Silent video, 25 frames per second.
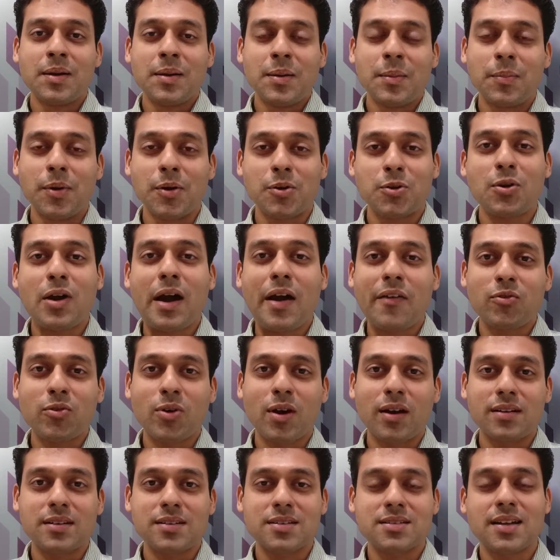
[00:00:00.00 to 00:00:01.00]
But you have to
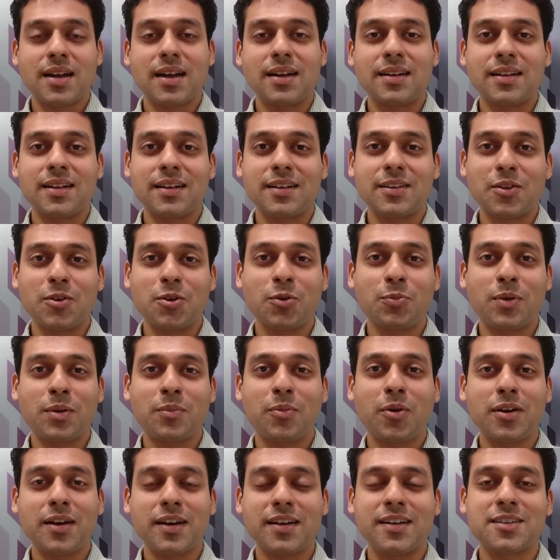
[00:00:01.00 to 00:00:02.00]
understand that the human
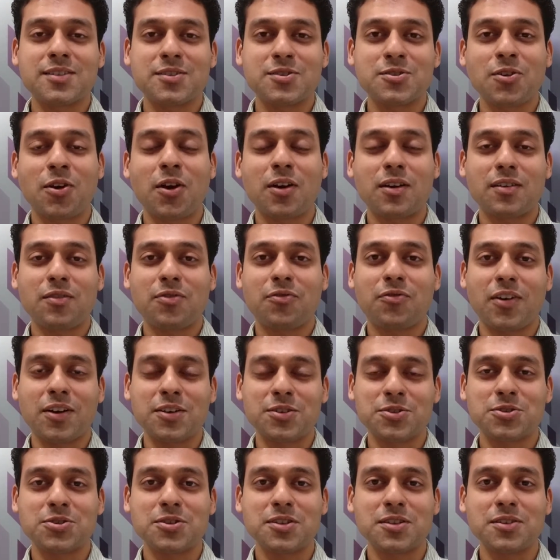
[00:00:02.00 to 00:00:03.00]
body does not
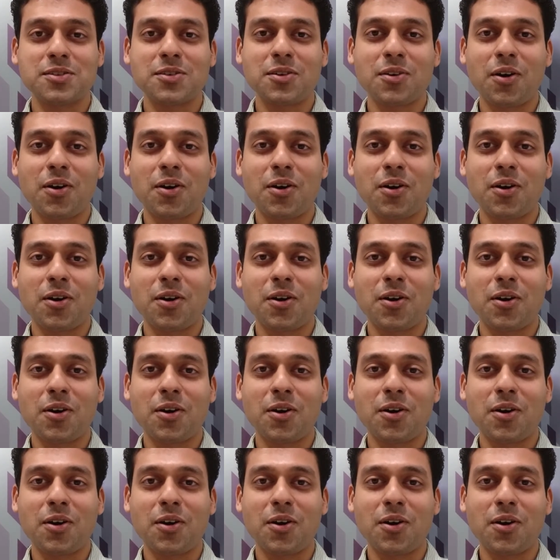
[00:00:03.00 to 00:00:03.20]
function